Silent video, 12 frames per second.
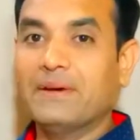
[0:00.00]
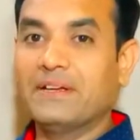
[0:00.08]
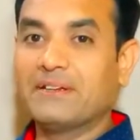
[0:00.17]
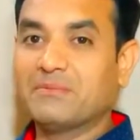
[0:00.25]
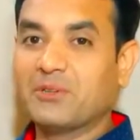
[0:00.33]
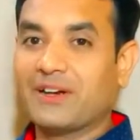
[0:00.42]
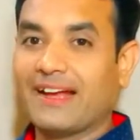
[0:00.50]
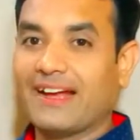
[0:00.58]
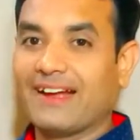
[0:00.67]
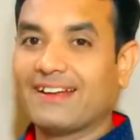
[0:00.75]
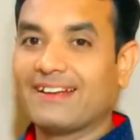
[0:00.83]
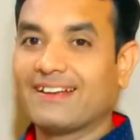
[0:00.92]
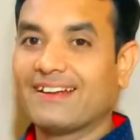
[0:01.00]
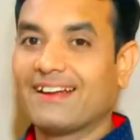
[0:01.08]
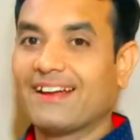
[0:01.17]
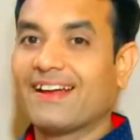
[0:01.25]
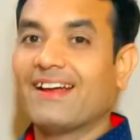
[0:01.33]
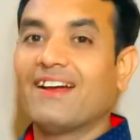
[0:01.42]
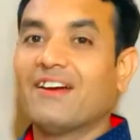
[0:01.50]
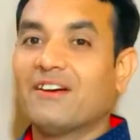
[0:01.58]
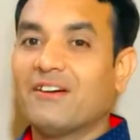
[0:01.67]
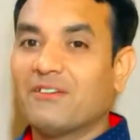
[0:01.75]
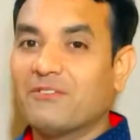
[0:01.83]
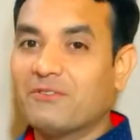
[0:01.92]
Bermuda.
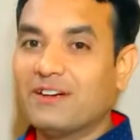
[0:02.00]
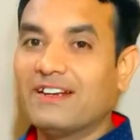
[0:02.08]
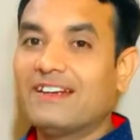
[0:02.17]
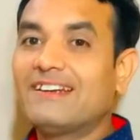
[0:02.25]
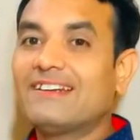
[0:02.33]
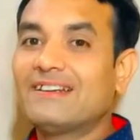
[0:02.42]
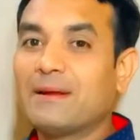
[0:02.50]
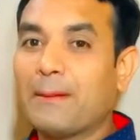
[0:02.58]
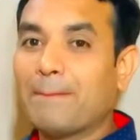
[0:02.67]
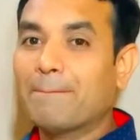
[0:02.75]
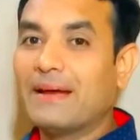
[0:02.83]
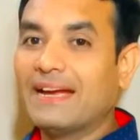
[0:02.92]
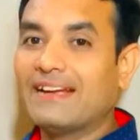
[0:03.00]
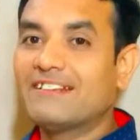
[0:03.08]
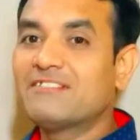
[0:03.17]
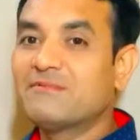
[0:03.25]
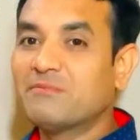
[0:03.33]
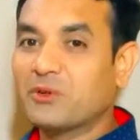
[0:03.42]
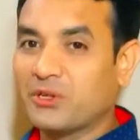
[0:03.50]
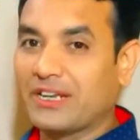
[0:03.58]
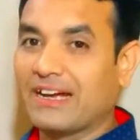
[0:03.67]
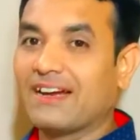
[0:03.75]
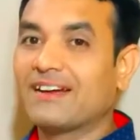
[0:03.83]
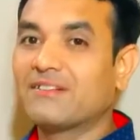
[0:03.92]

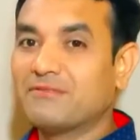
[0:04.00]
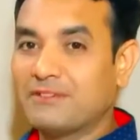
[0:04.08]
Bermuda.